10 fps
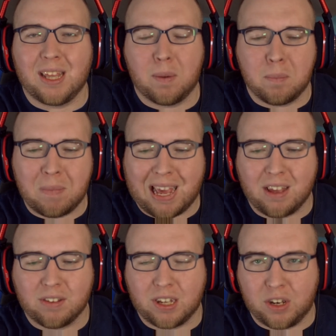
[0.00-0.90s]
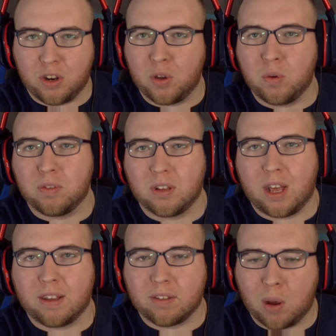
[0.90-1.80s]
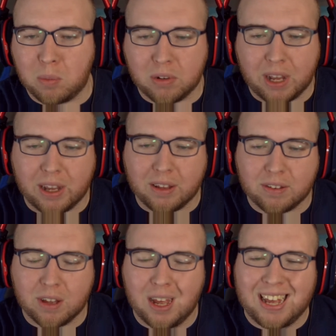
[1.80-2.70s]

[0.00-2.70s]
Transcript: amazing news in the last couple days.